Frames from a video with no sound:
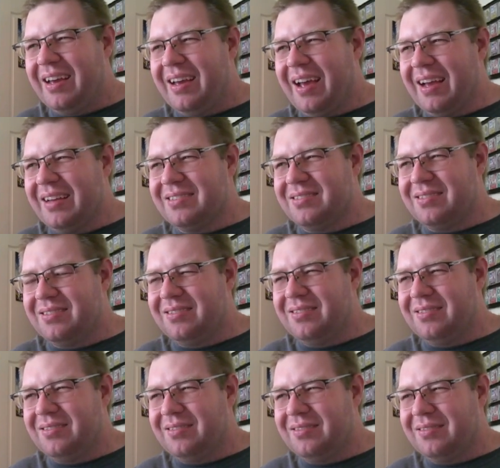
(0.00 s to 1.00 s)
has
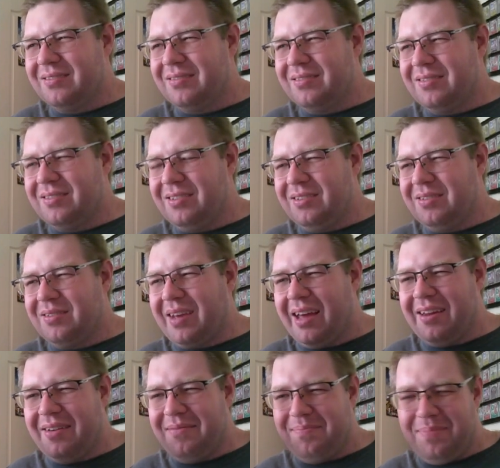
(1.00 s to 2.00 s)

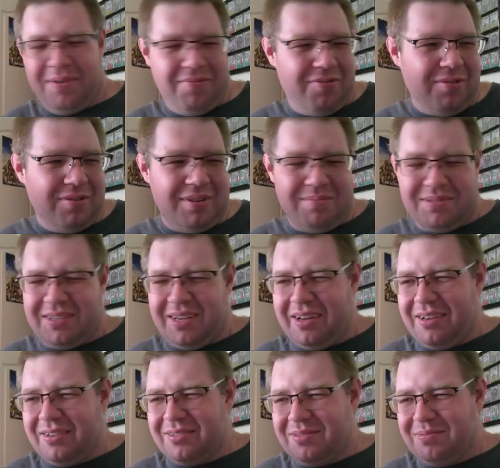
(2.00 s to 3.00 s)
kind of been full of themselves,